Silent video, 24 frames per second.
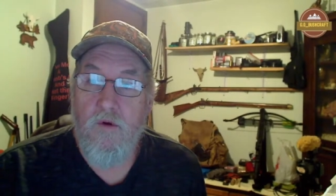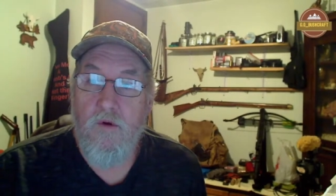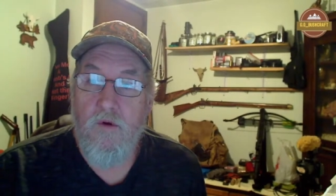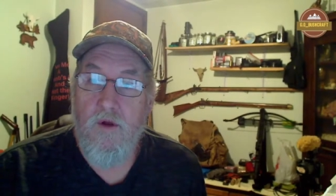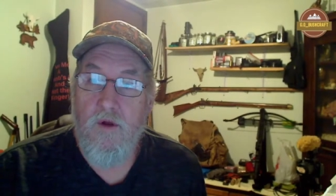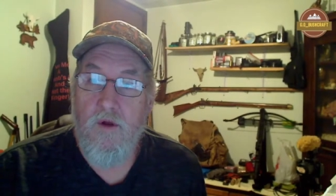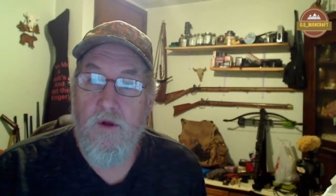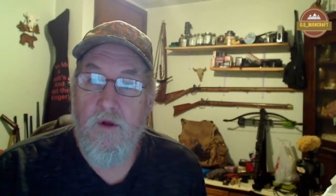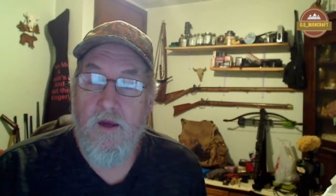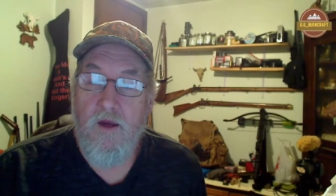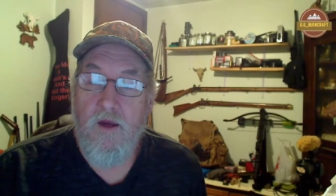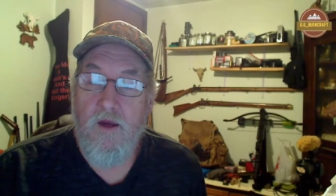
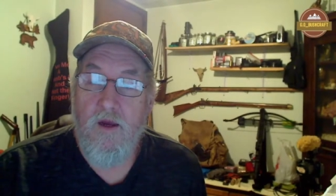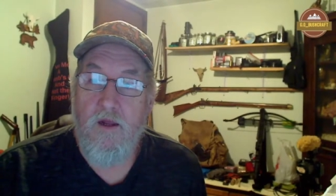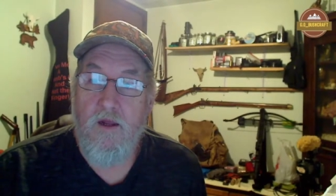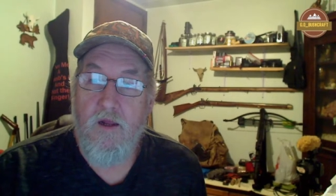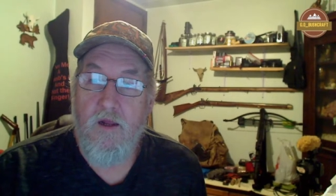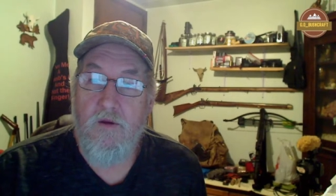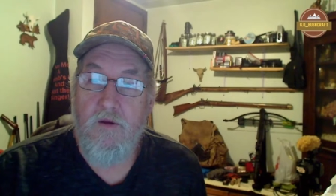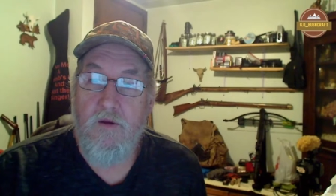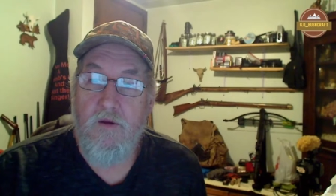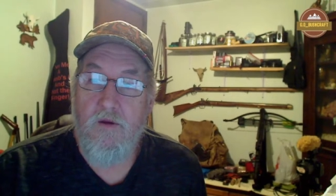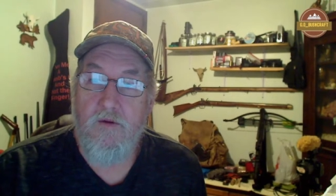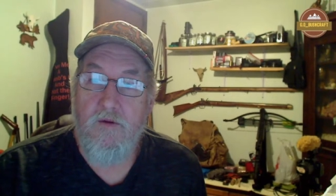Heck, I
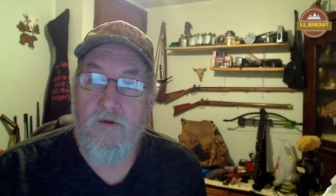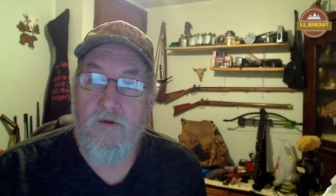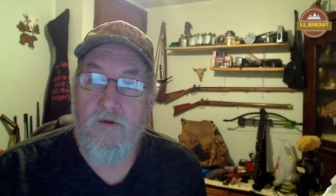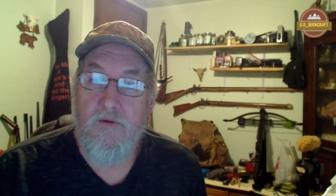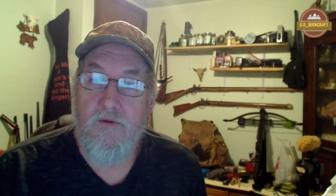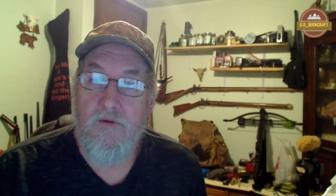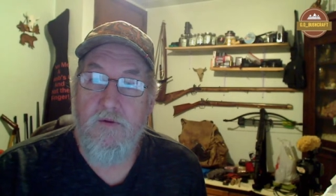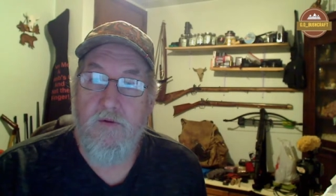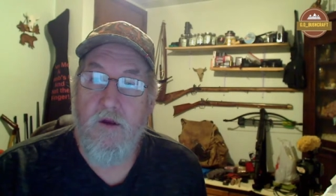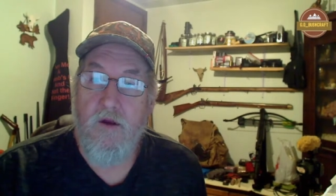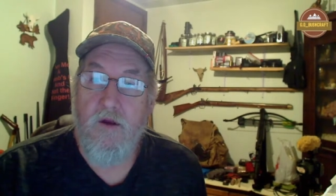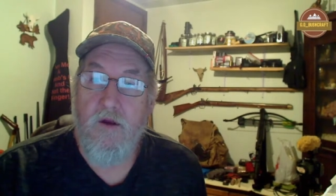didn't touch a
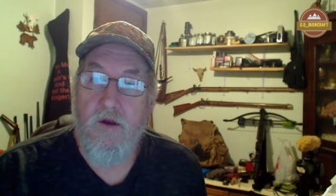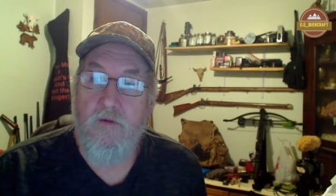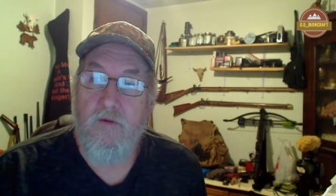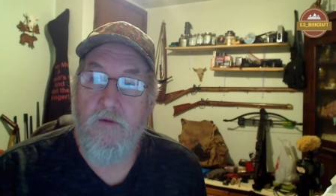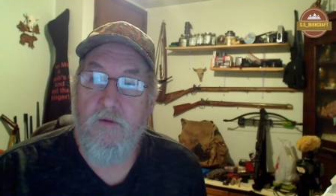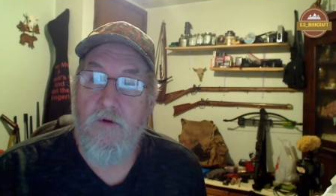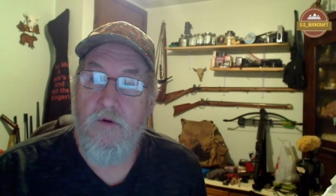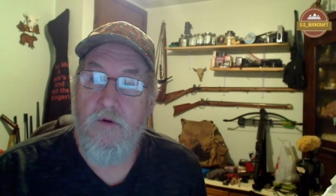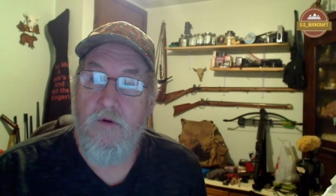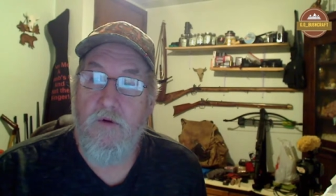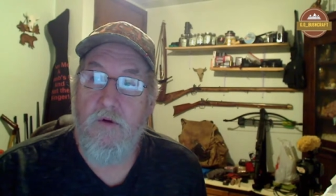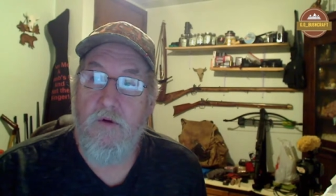cigarette
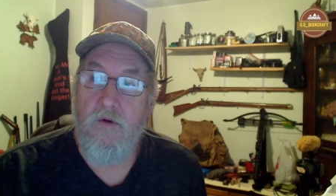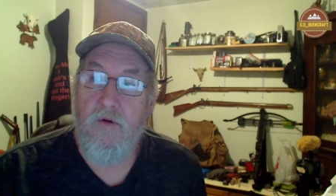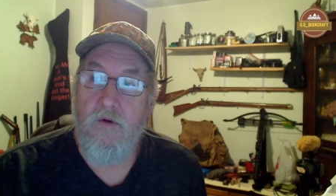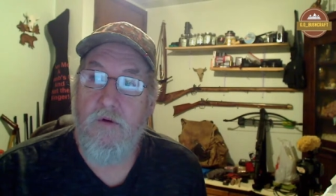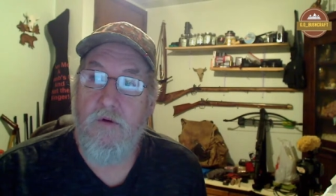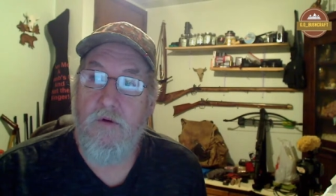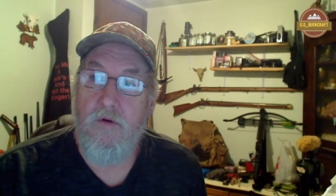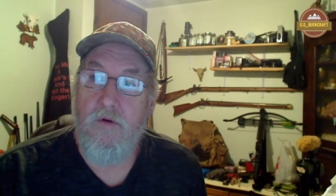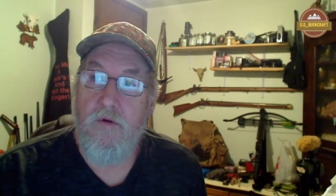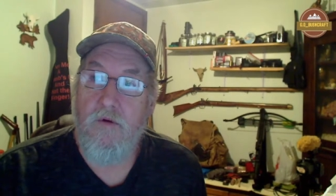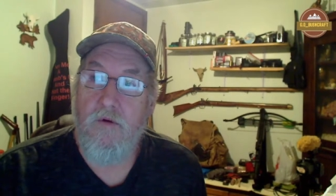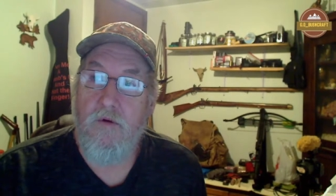for
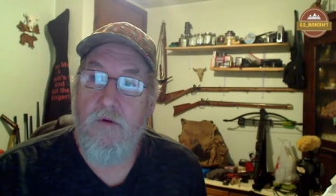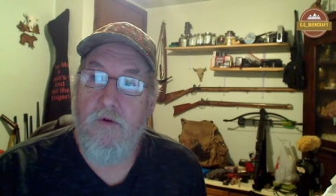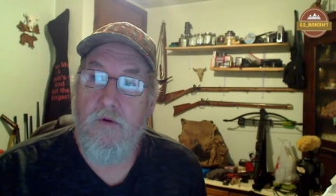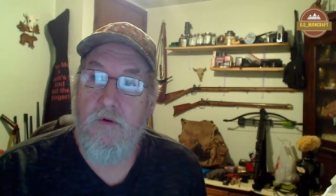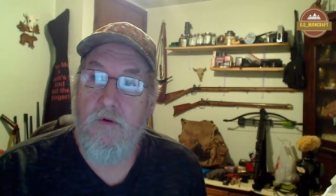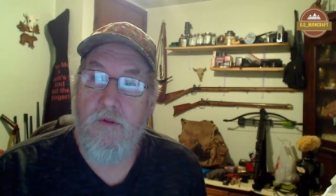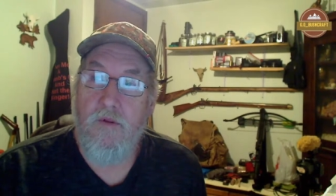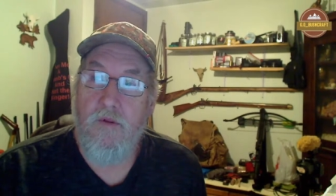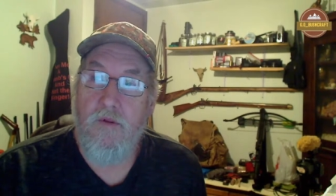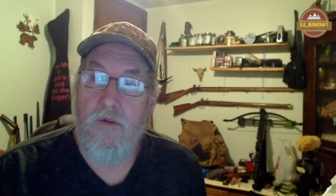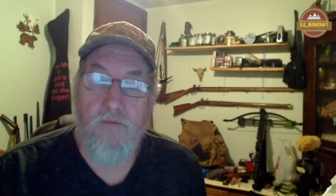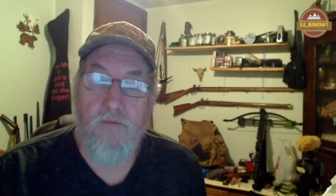
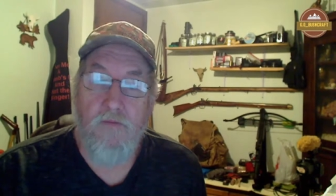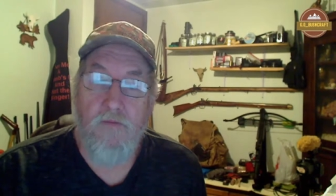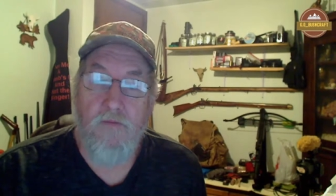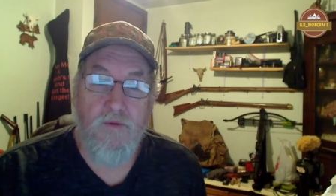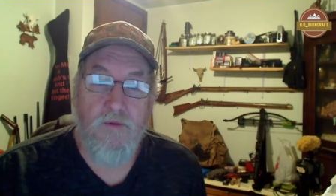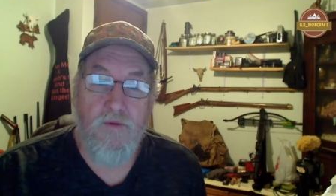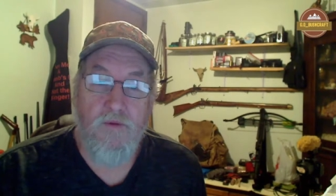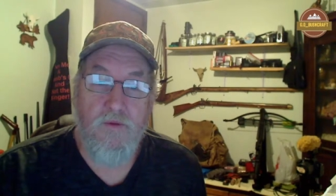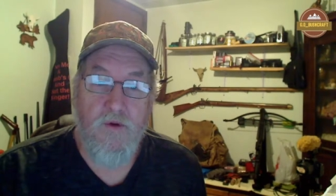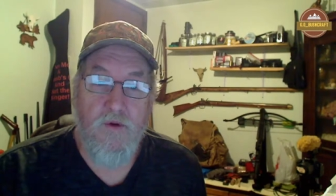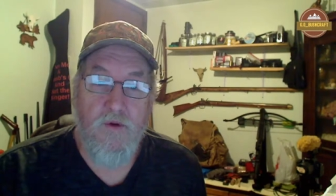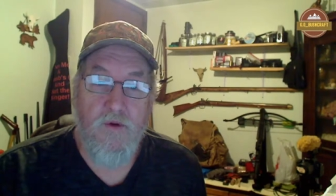about
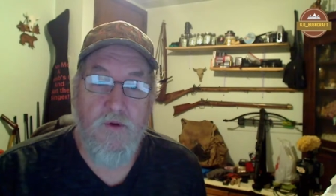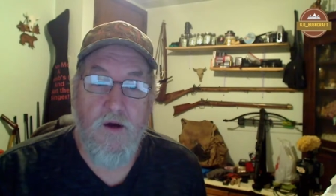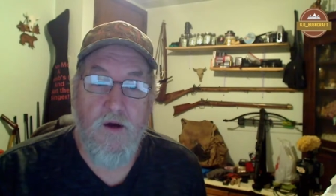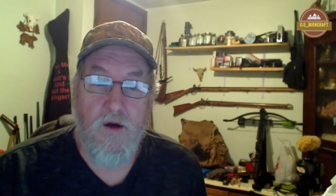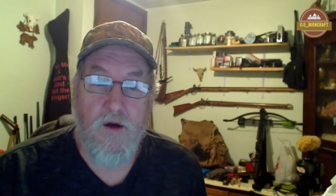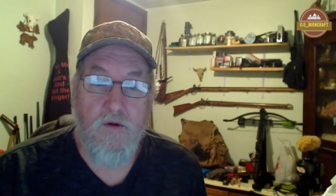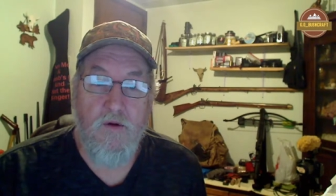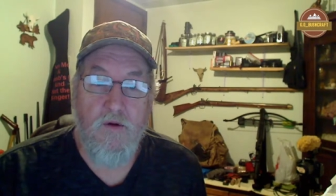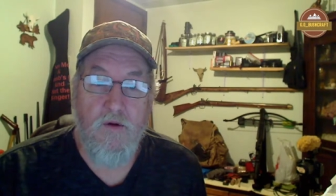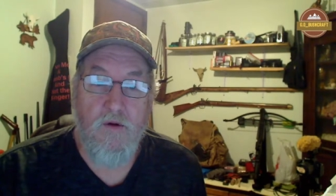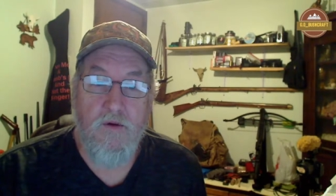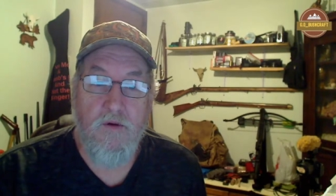3
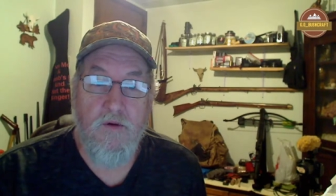hours.